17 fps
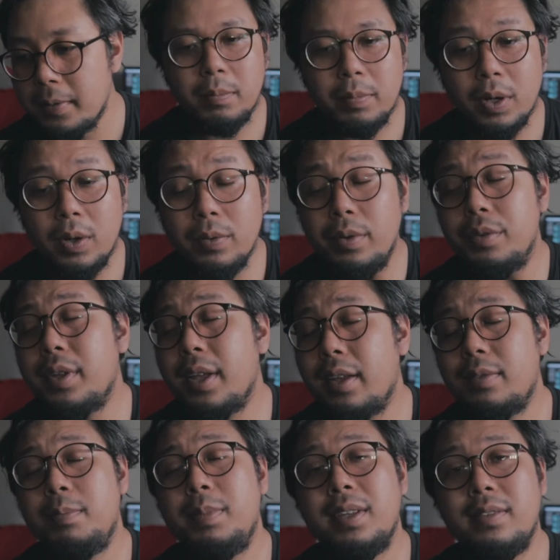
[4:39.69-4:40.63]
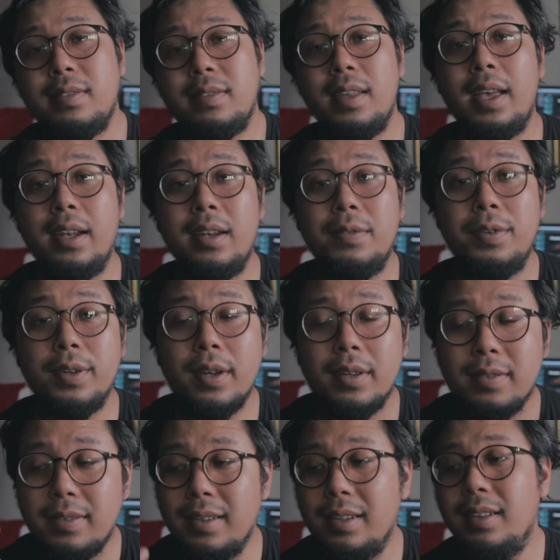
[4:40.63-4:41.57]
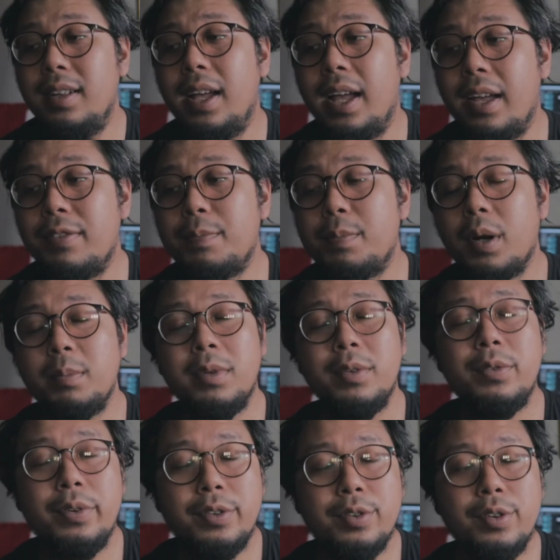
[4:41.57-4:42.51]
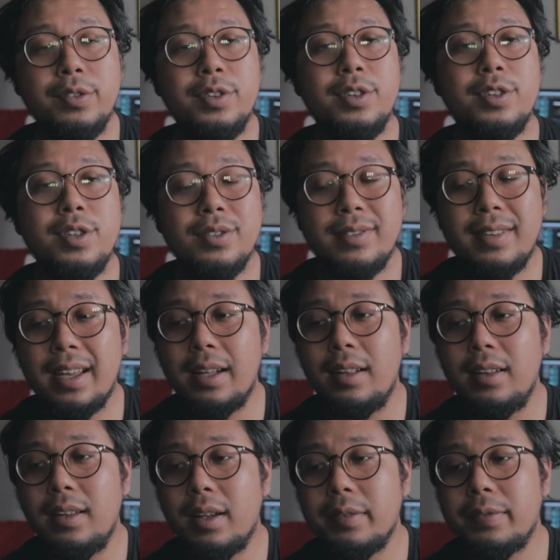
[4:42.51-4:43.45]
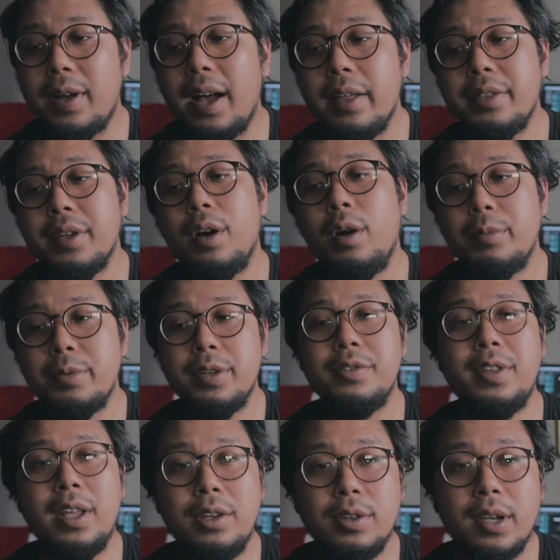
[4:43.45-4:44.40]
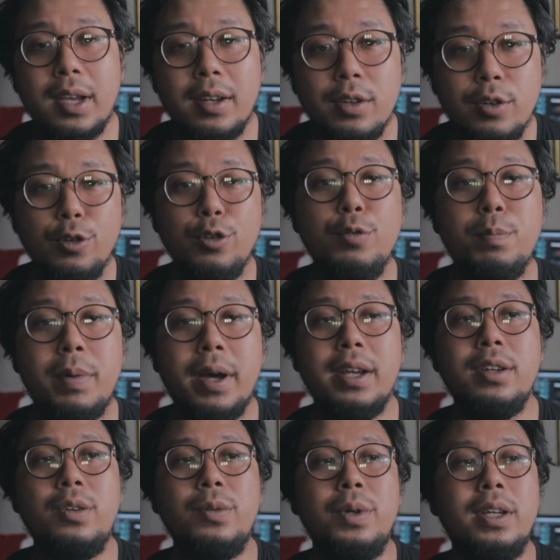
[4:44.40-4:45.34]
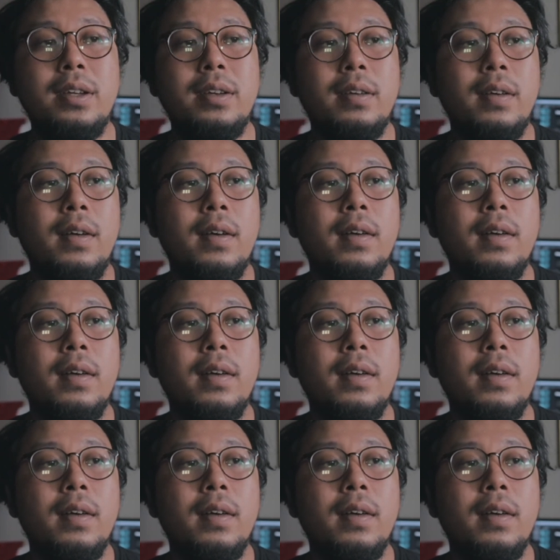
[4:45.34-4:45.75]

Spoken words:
But although that's being said, if you guys still have problems with transitions, there are a lot of other options that you can do by doing